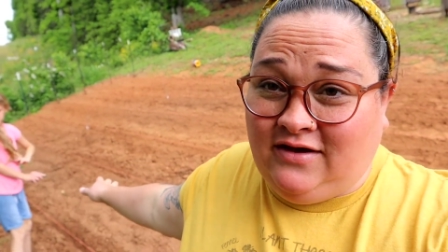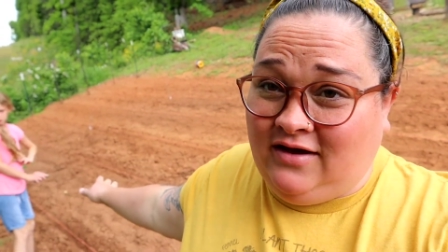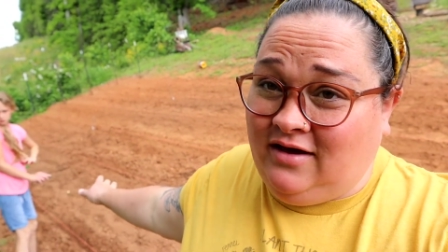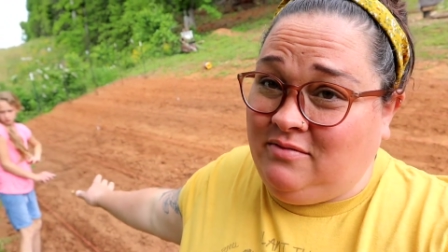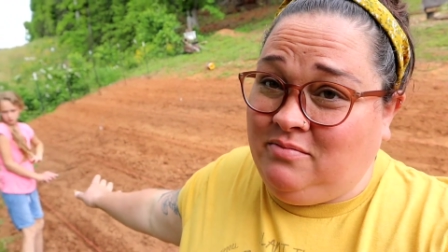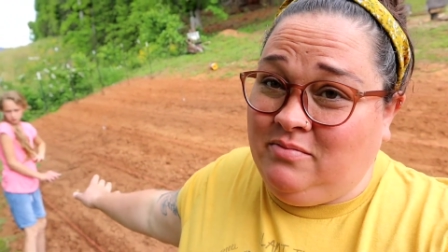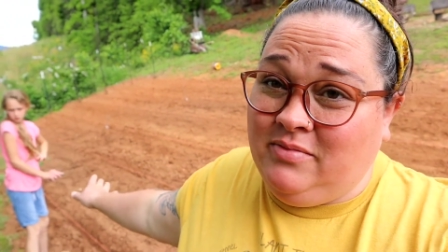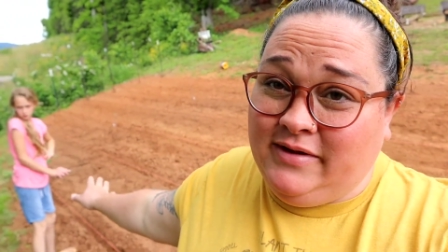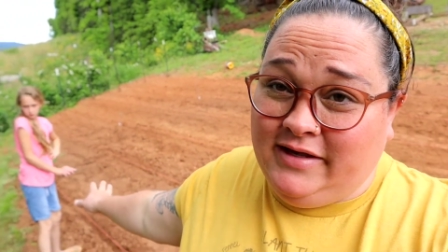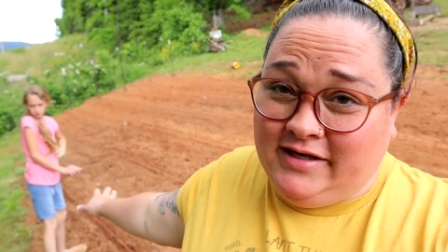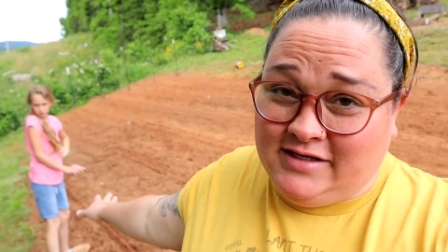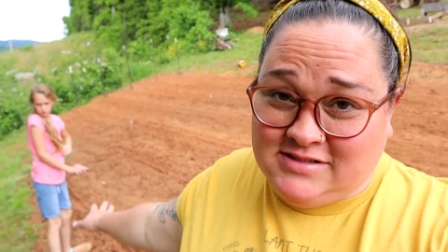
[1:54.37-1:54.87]
a
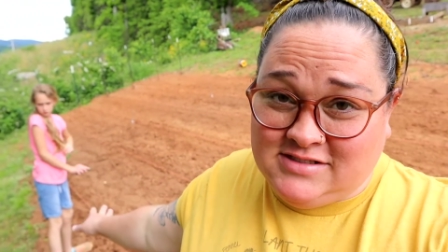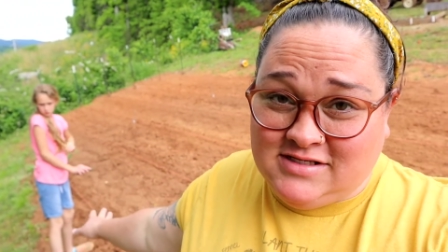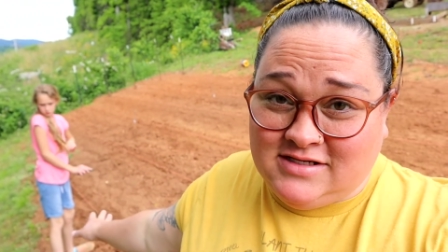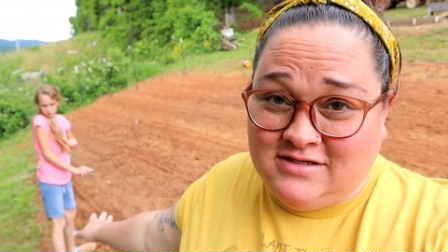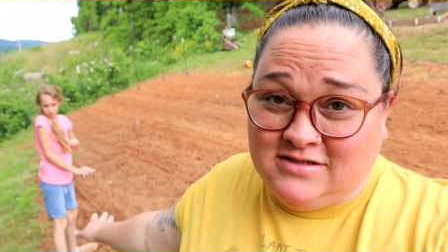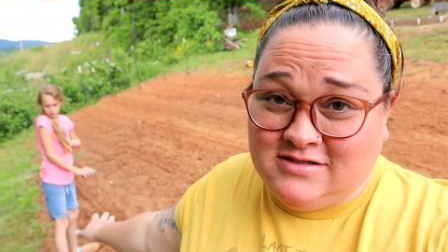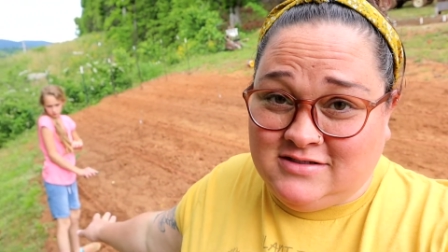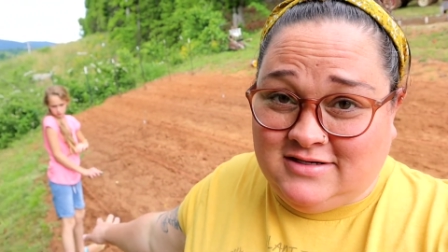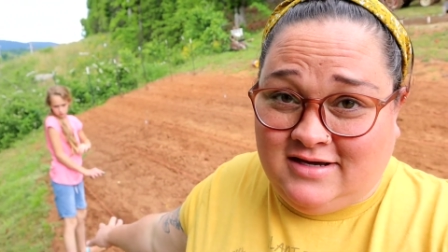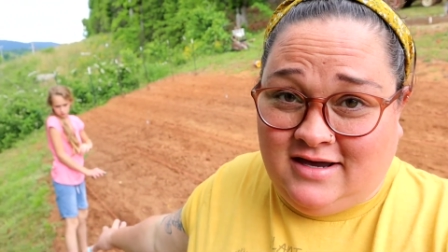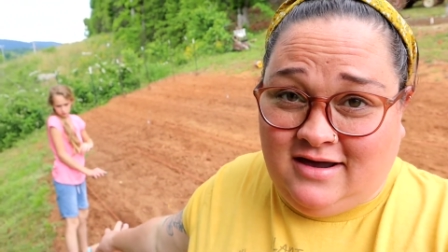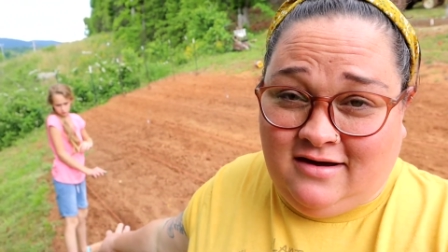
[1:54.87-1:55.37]

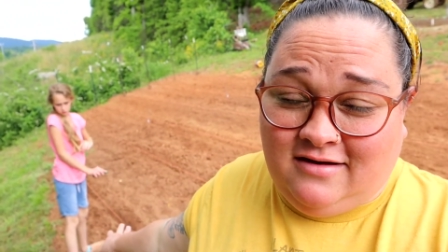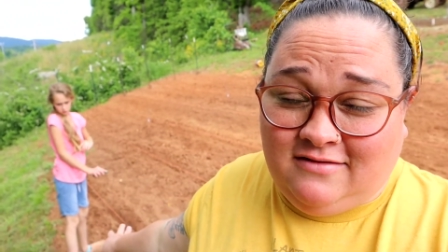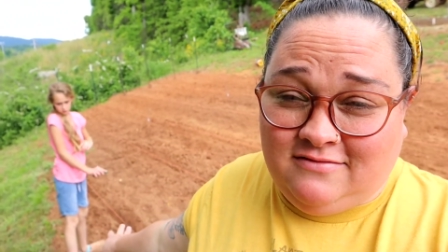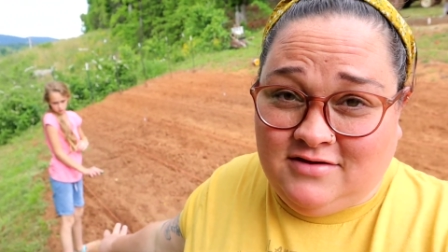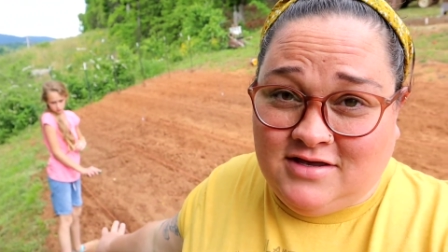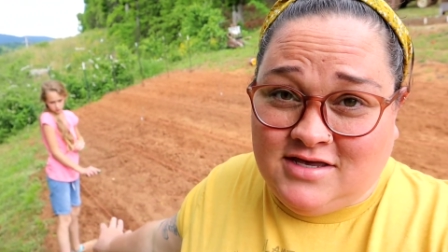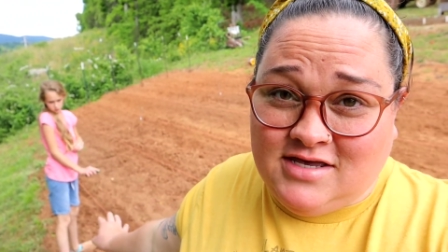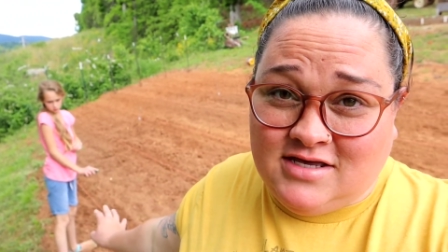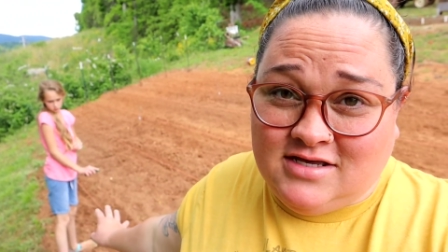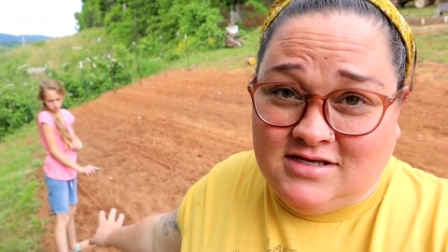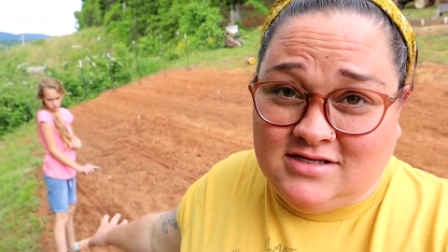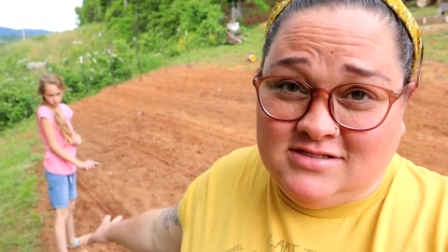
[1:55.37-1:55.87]
blessing to
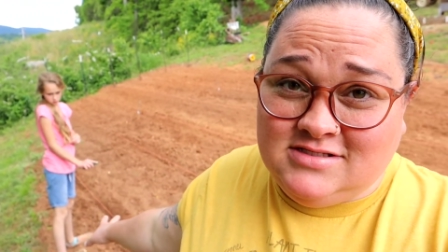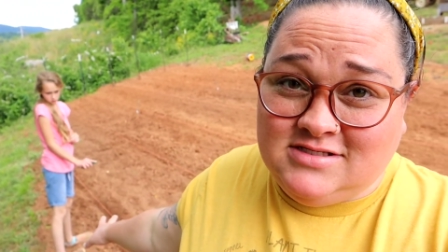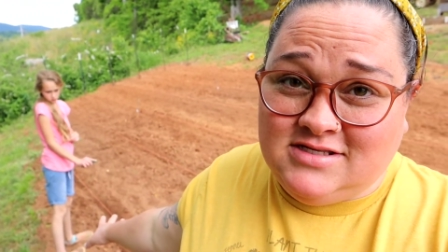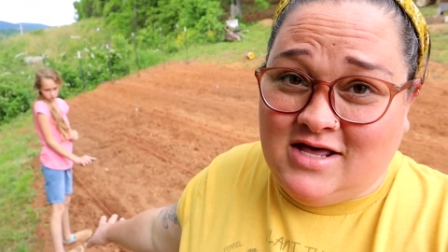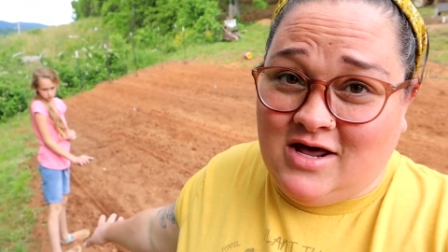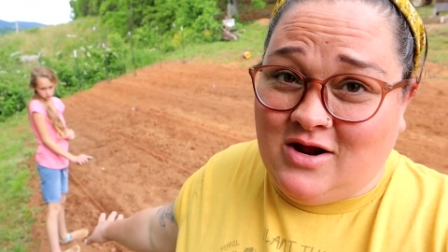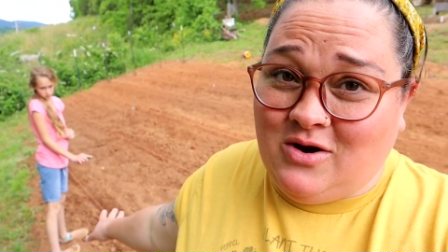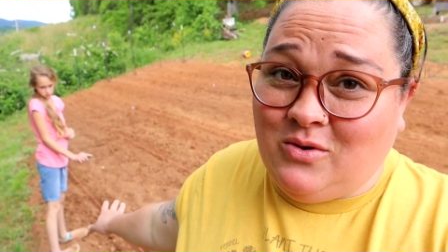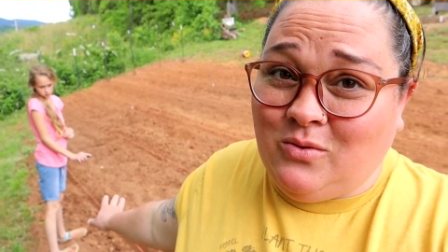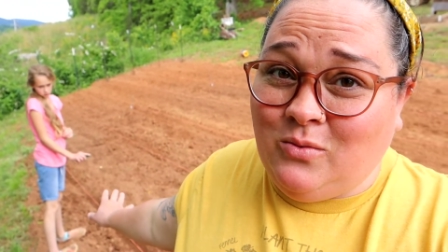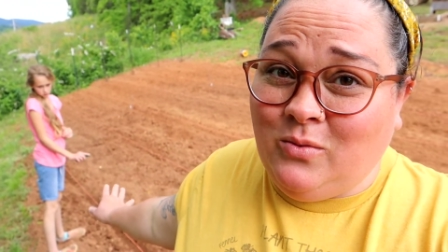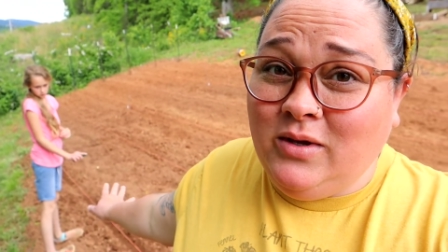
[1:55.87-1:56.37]
have kids
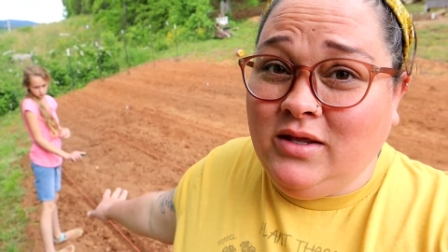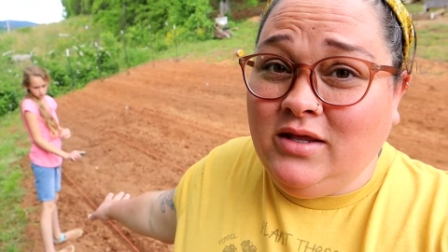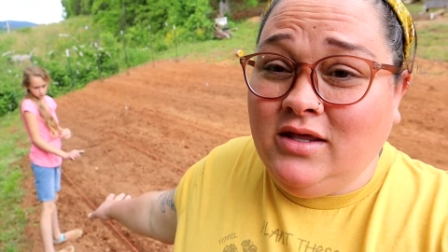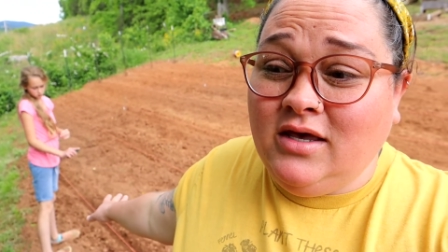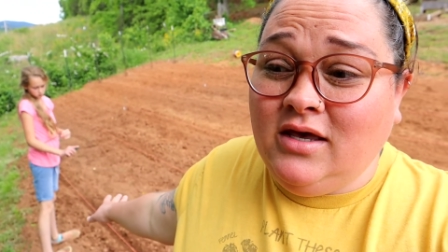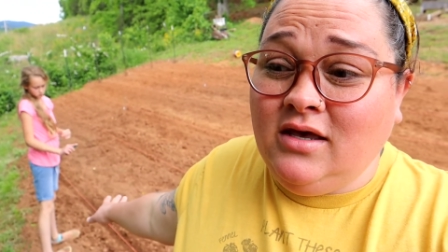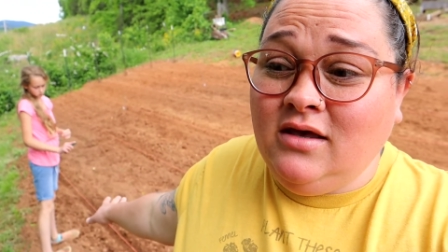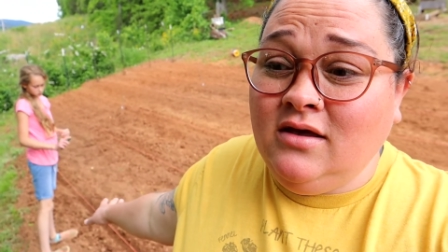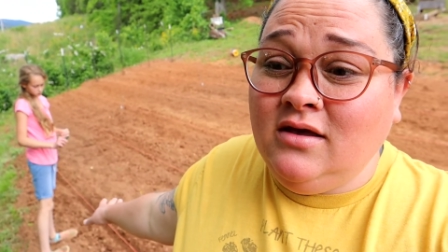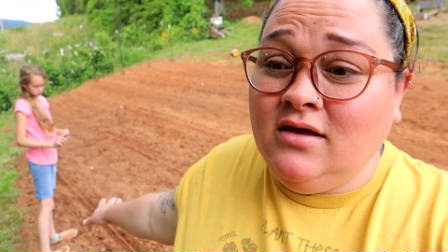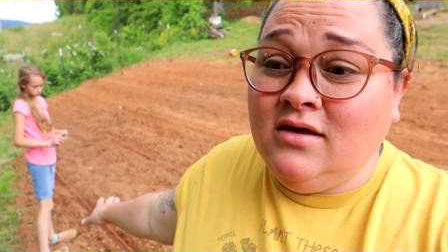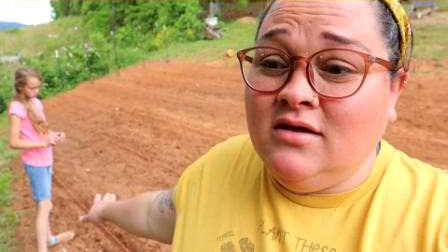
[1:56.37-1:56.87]
that are
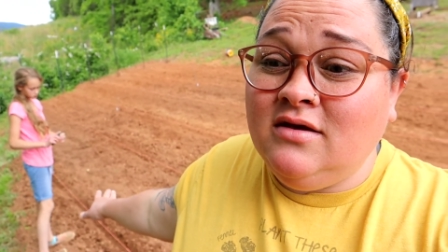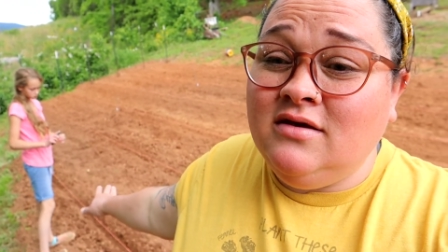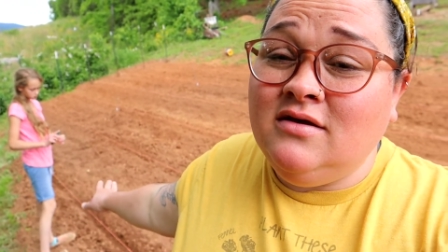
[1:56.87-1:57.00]
willing